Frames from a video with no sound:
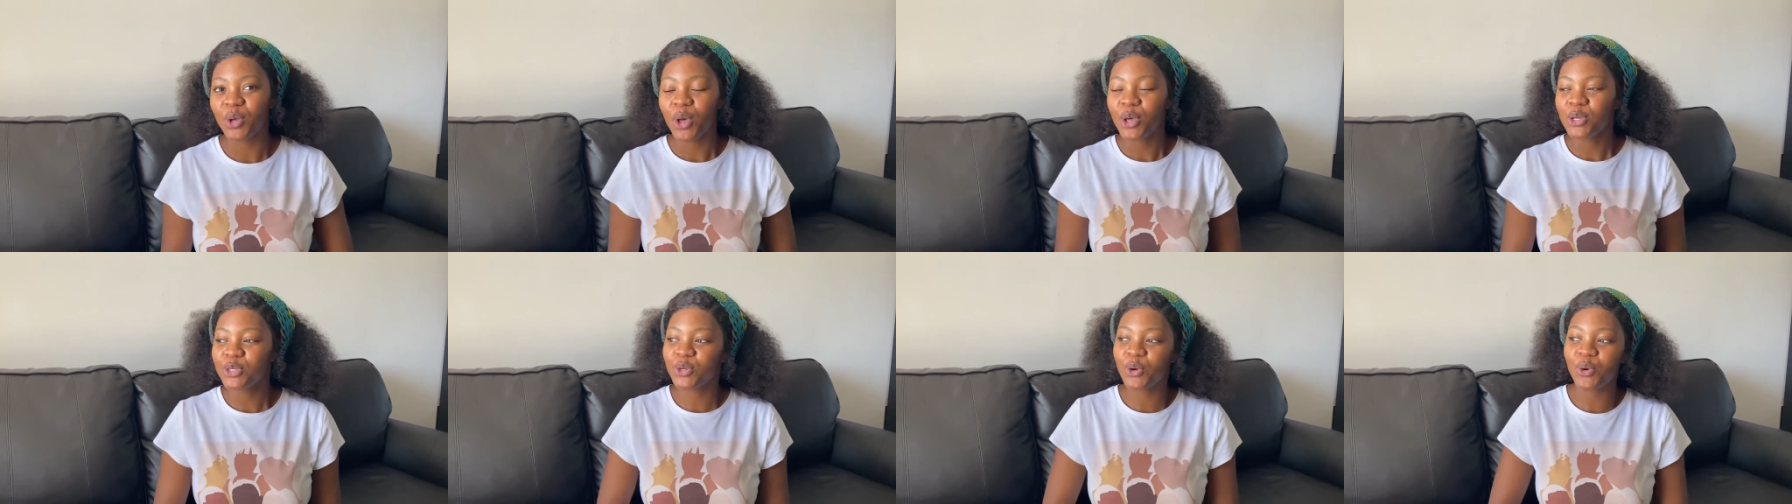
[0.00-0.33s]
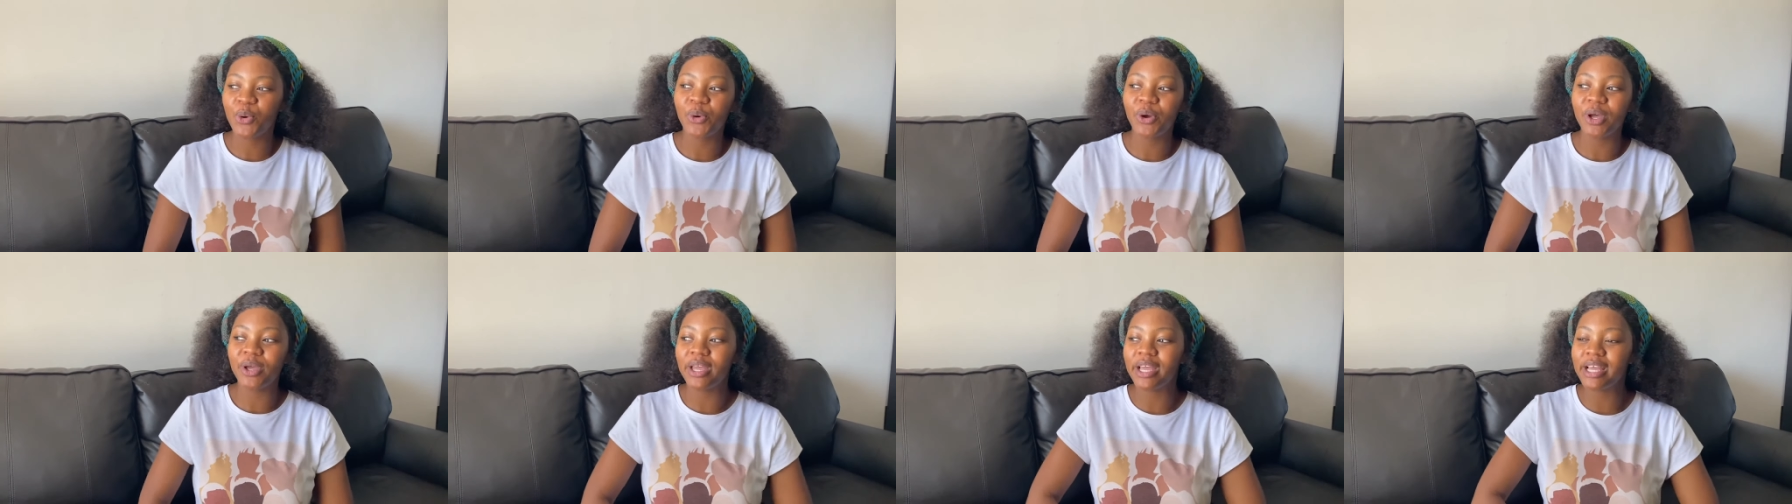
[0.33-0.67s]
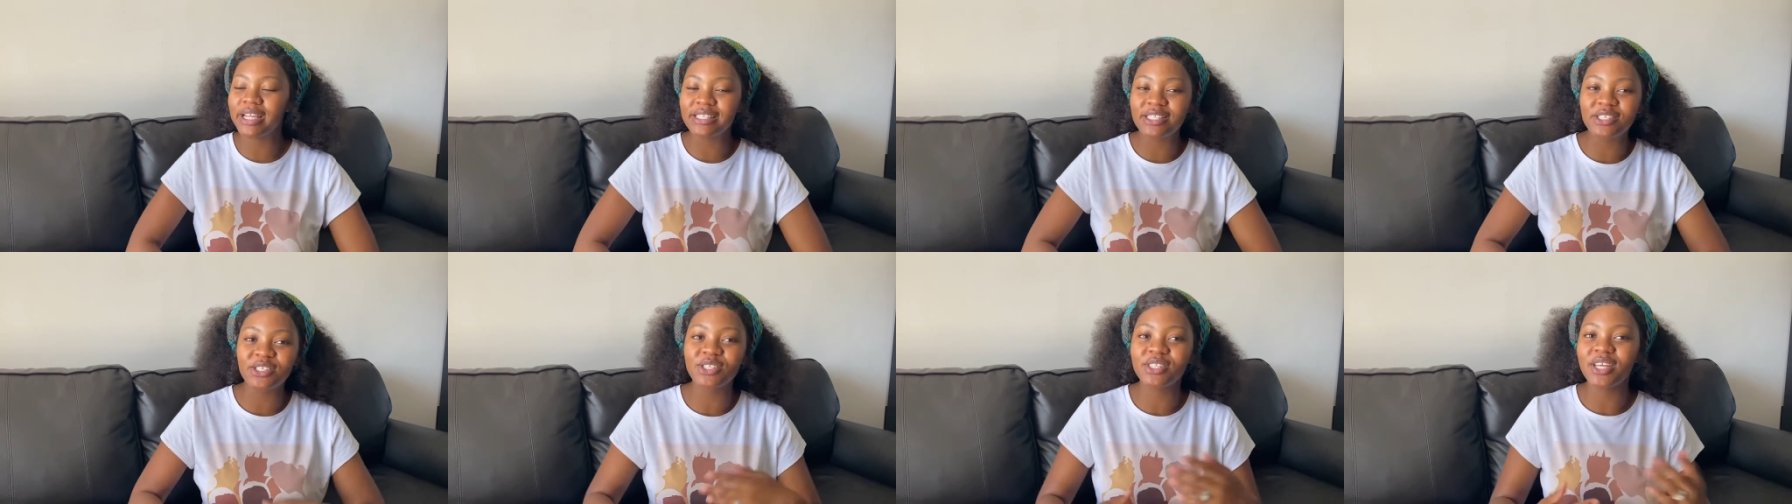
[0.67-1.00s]
So
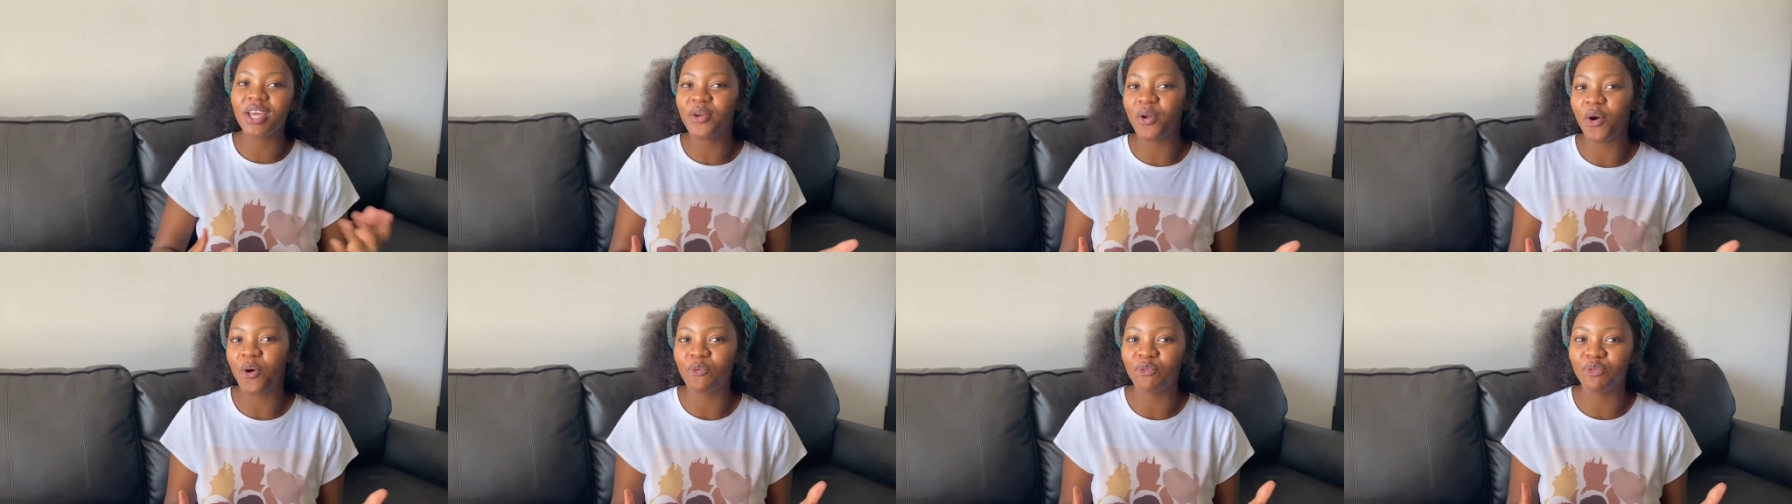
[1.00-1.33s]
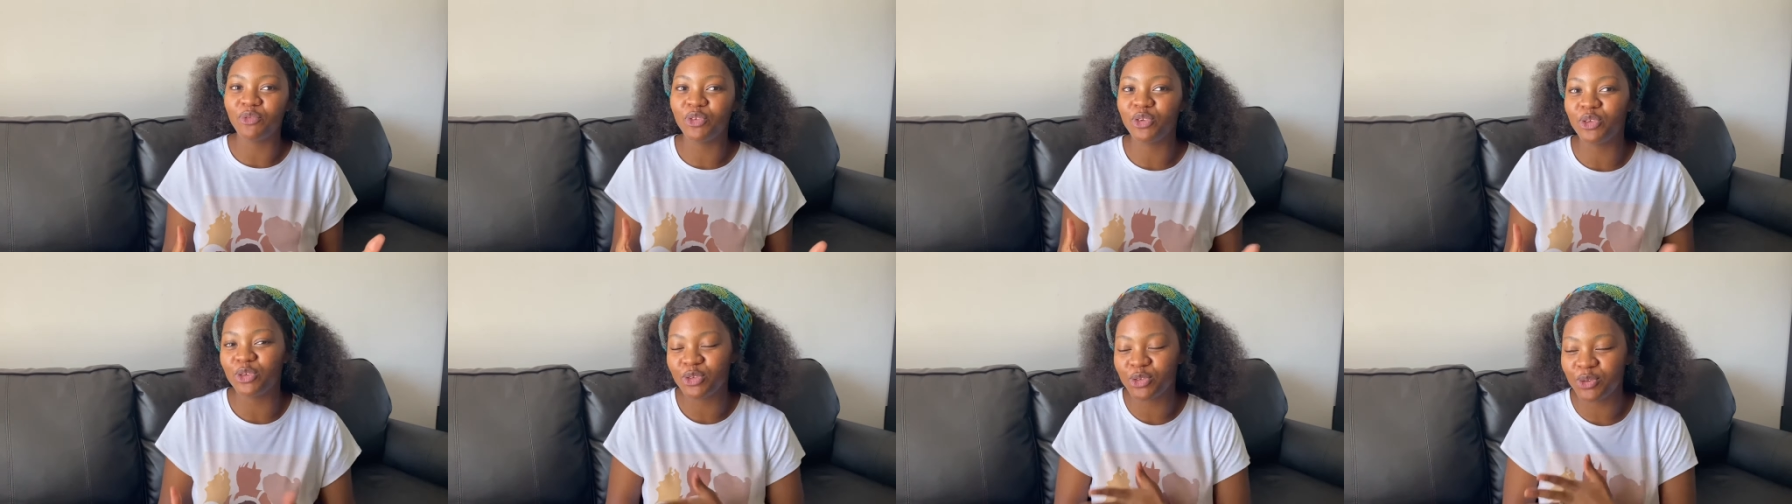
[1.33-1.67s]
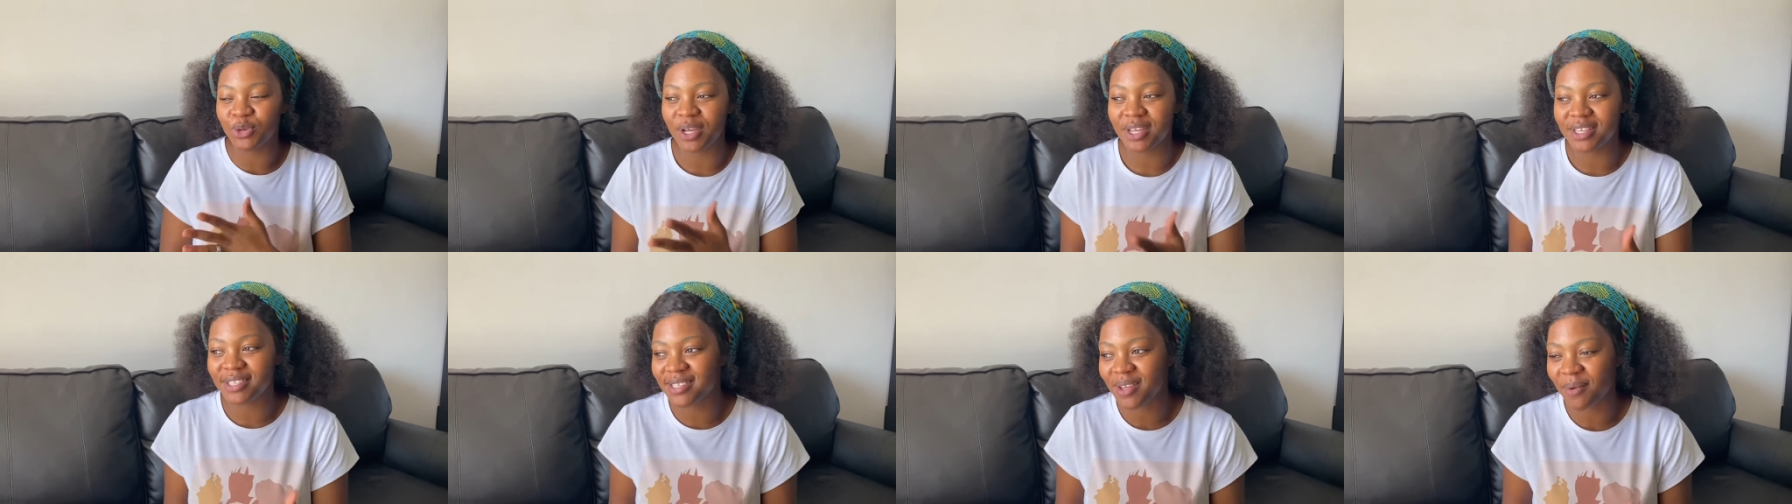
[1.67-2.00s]
instead of you
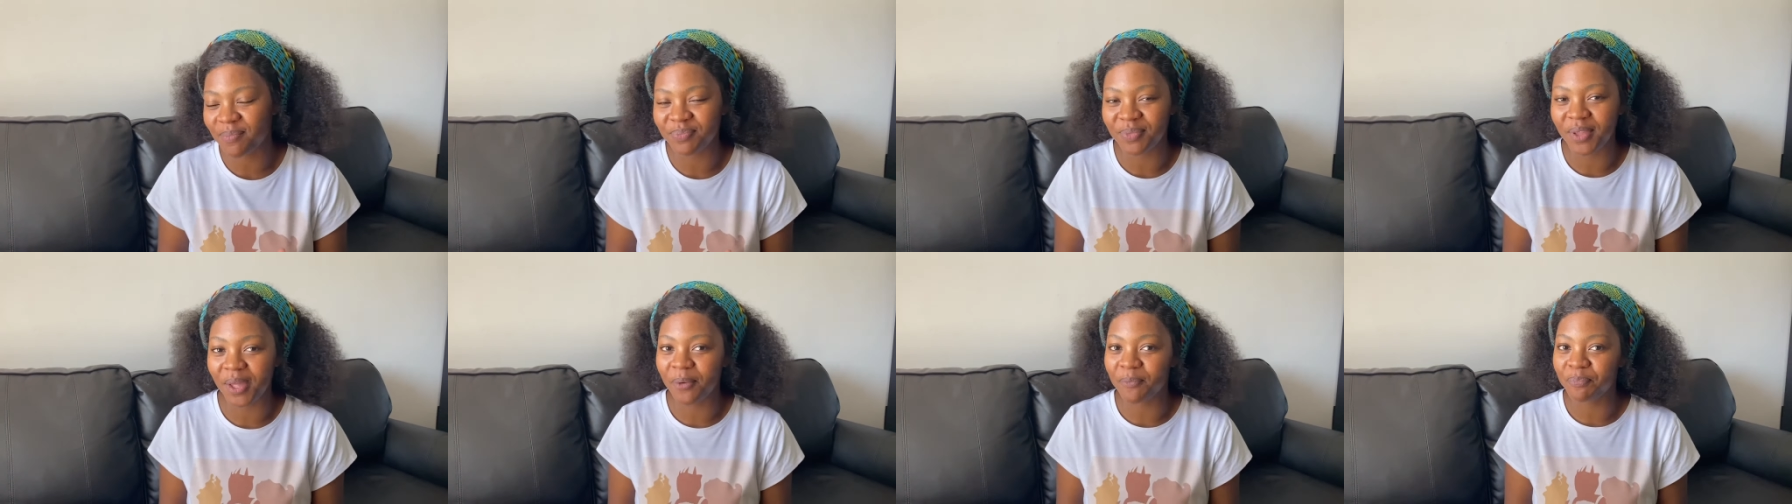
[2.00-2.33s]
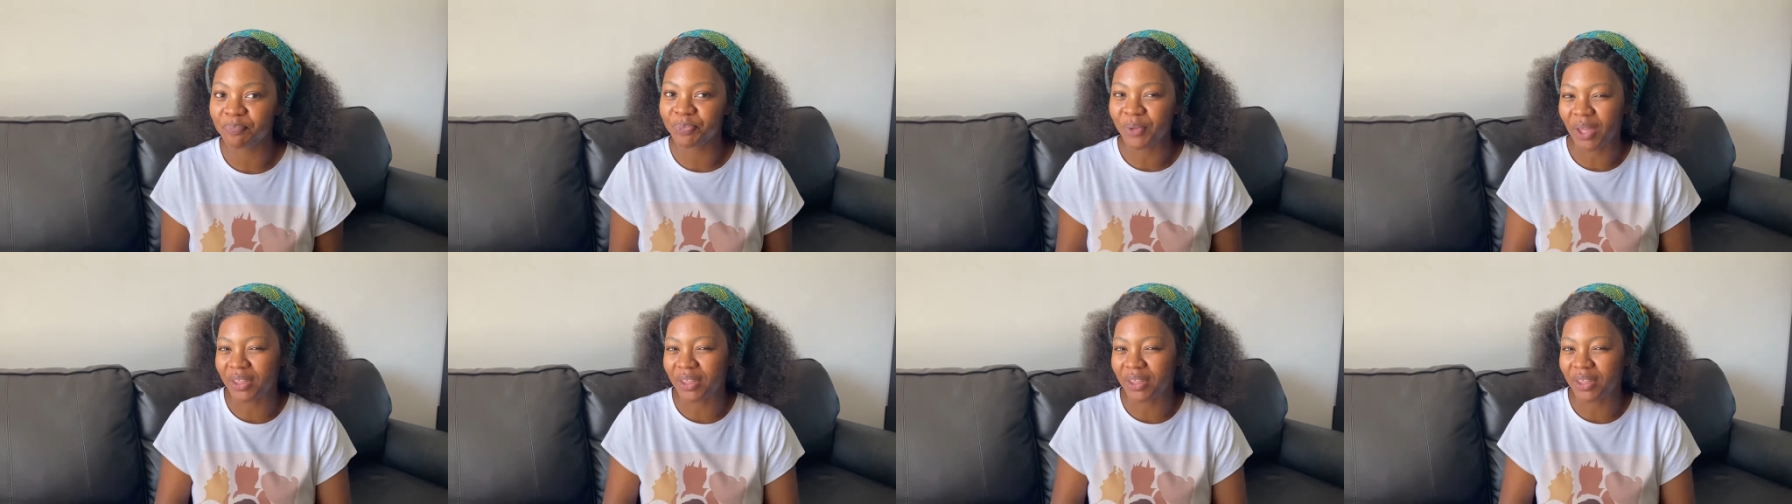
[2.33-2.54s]
doing something,